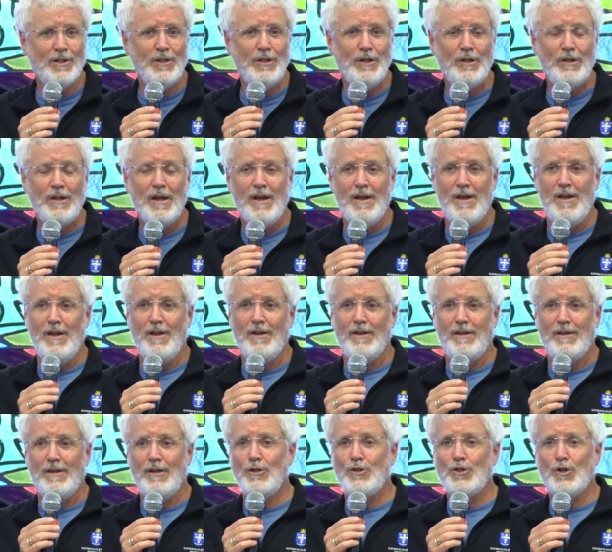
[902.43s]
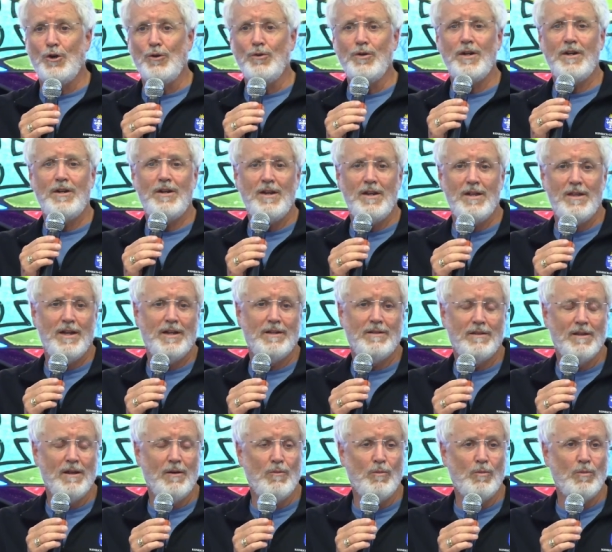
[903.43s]
the eternity
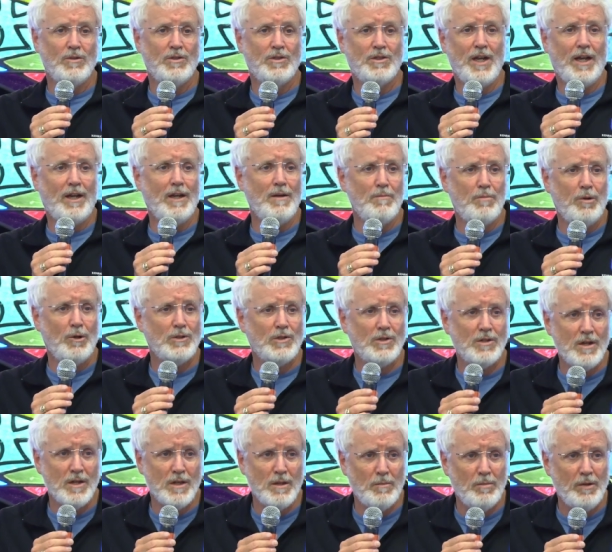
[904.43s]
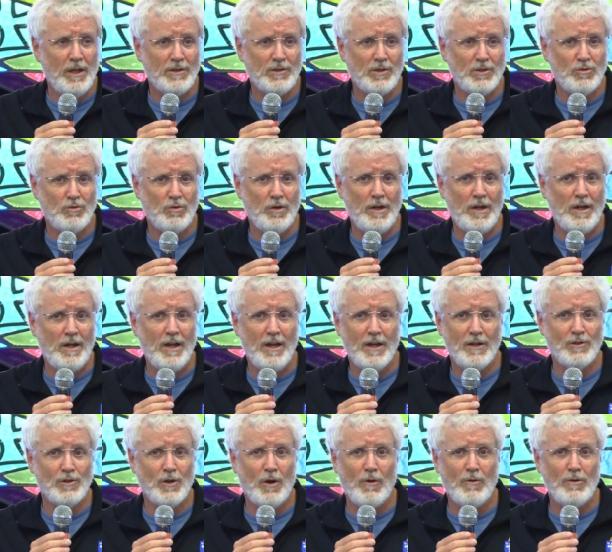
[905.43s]
that the second person of the Blessed Trinity
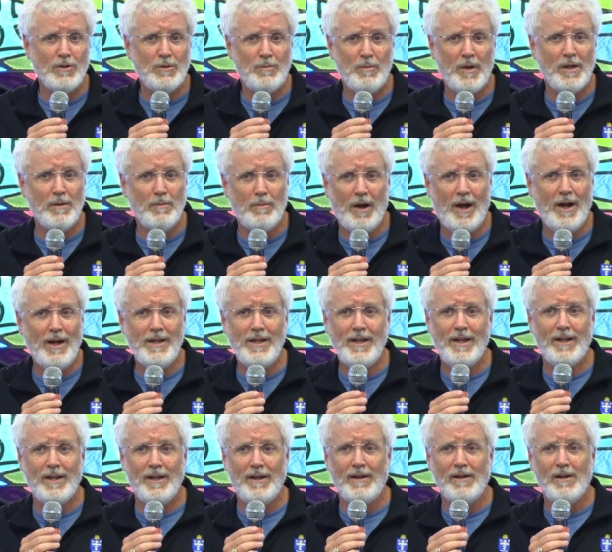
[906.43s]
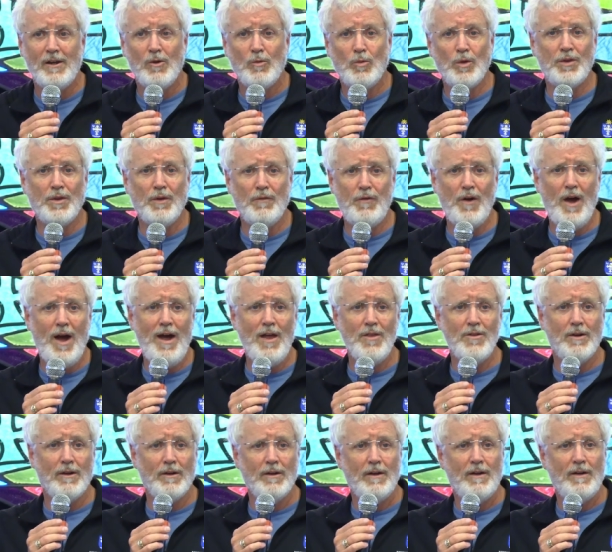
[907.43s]
has always been abiding in with the
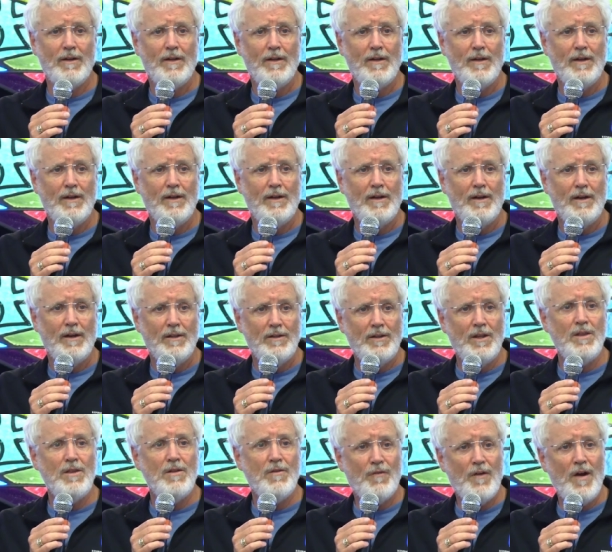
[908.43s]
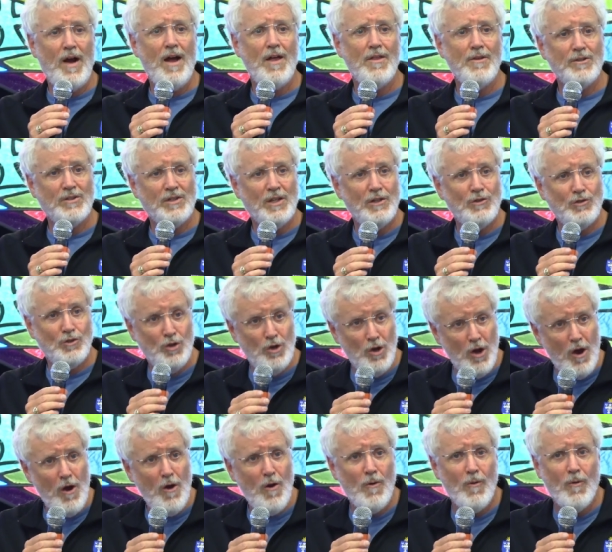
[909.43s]
Father. Then the Father says,
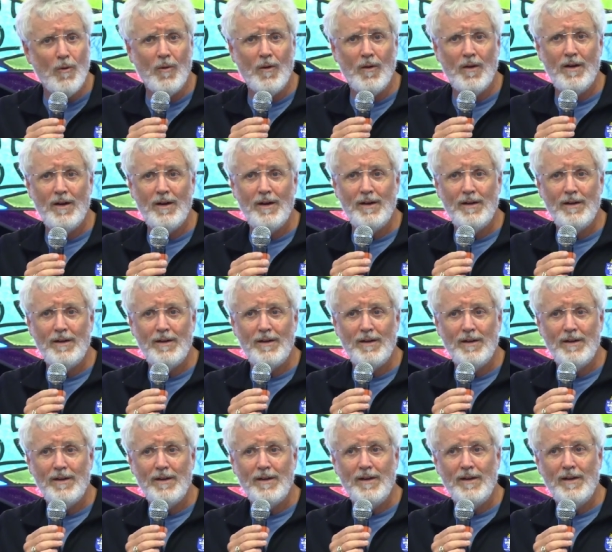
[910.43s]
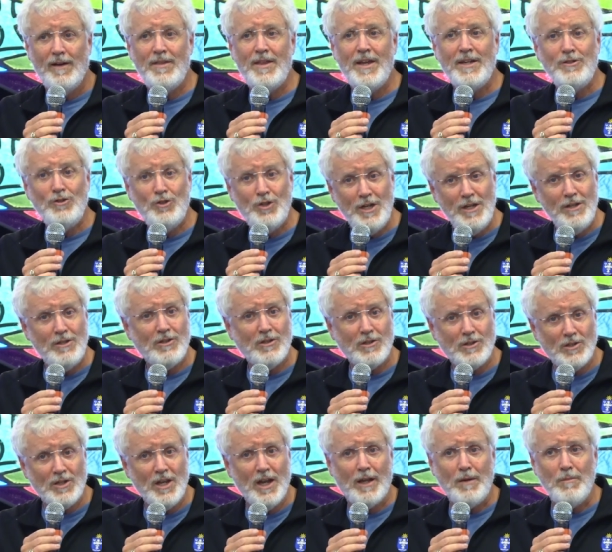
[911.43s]
Go. And then
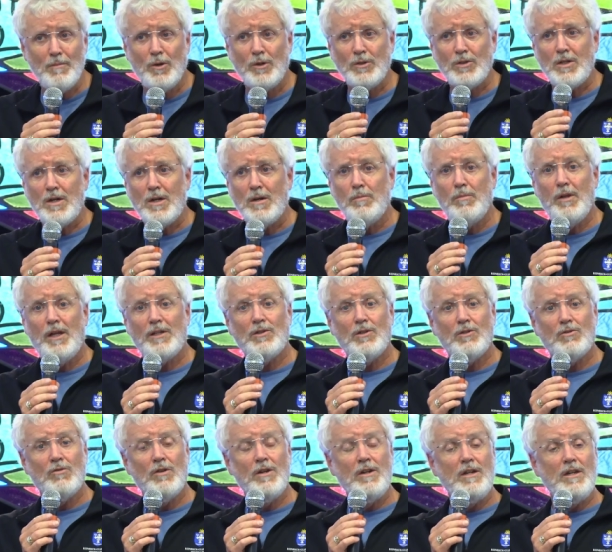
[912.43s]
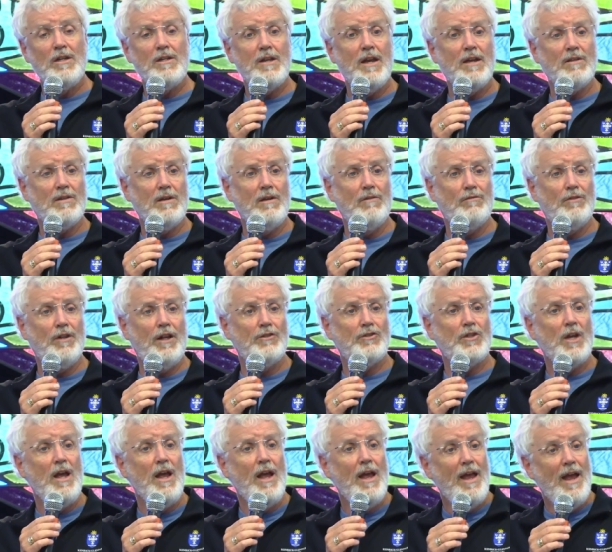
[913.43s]
Jesus, second person of the Blessed Trinity, takes on
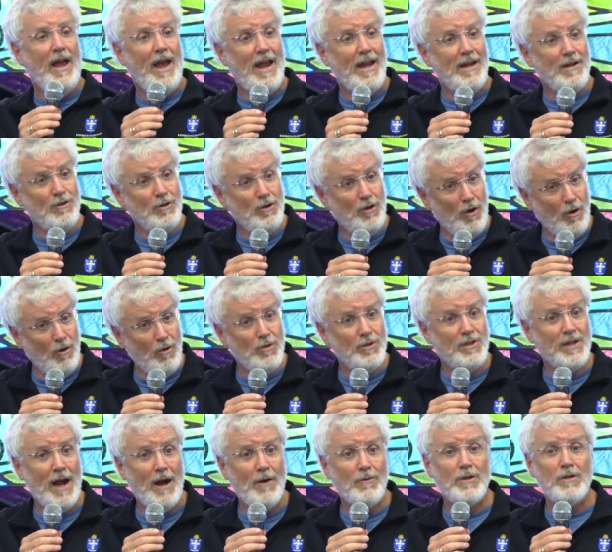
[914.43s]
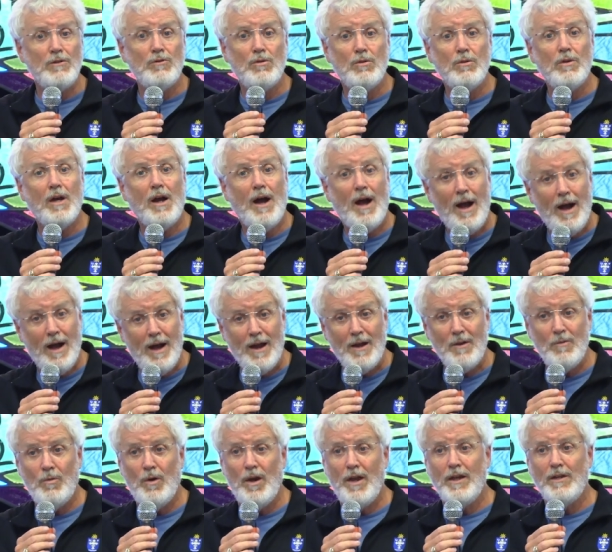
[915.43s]
flesh and goes out into the
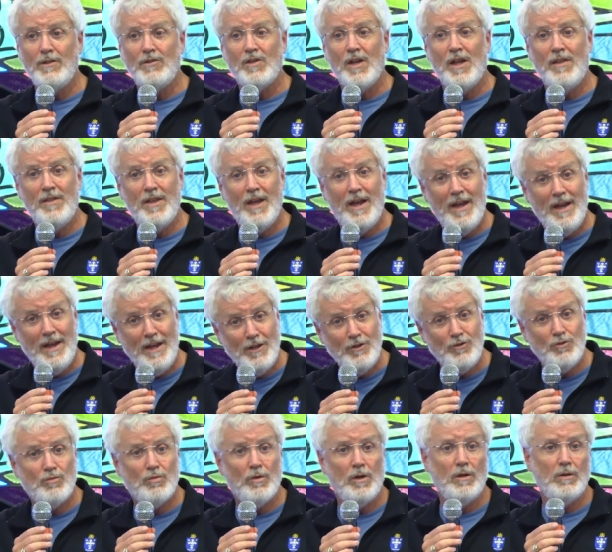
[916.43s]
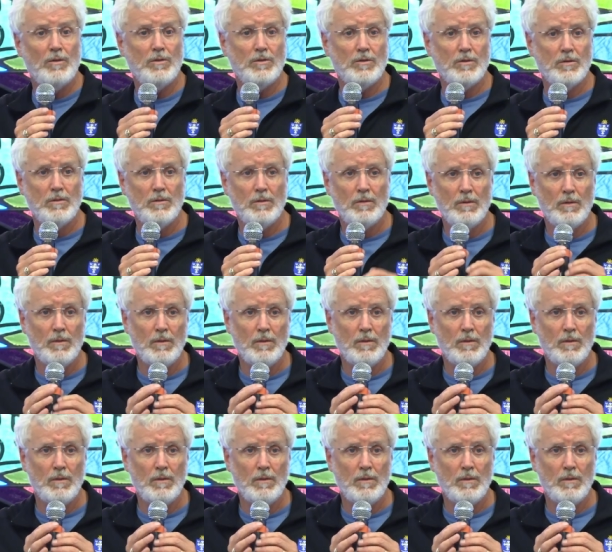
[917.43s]
highways and the hedgerows.